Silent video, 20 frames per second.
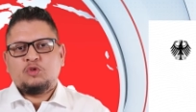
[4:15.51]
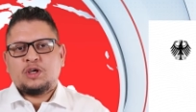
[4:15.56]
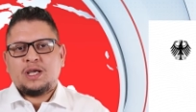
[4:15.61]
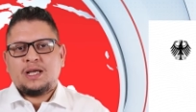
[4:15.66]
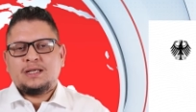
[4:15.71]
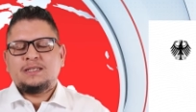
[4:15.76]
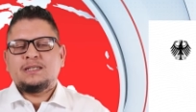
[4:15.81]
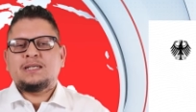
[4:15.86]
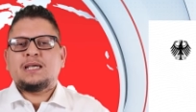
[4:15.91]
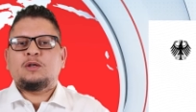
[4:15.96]

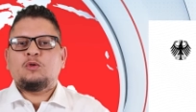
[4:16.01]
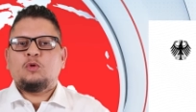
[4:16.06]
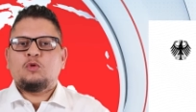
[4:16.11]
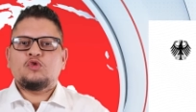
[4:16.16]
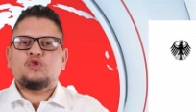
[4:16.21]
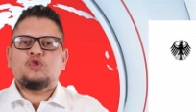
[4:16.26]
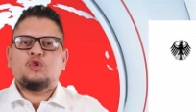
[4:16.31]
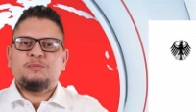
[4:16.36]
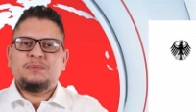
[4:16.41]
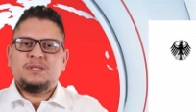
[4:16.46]
locally can
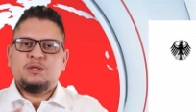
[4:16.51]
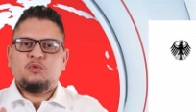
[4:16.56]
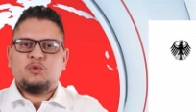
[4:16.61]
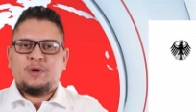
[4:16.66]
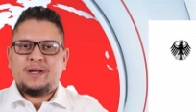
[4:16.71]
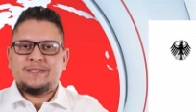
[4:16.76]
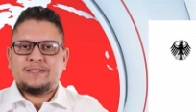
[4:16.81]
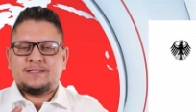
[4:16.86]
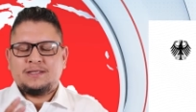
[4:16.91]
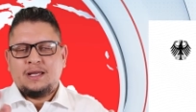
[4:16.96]
also be
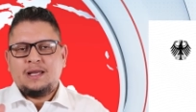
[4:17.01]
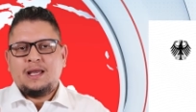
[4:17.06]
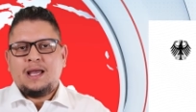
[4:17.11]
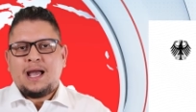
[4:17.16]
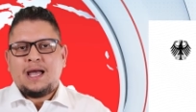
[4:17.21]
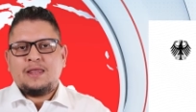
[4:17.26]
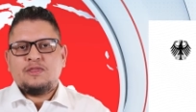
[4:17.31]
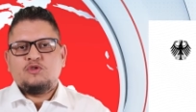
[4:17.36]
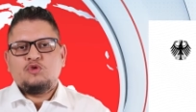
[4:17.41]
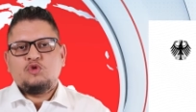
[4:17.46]
raised
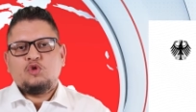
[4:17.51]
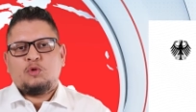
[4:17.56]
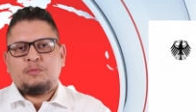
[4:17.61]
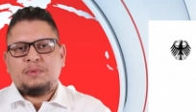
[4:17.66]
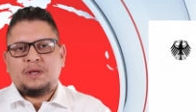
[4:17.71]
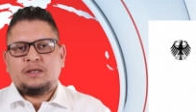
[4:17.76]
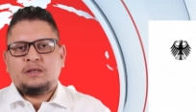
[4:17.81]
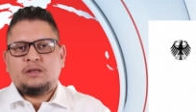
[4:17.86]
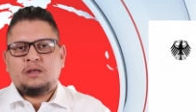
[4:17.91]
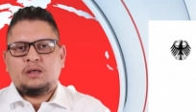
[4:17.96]
at the
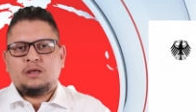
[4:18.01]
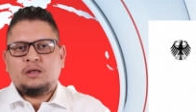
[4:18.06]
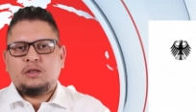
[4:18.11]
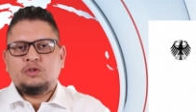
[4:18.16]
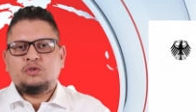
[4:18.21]
European uh,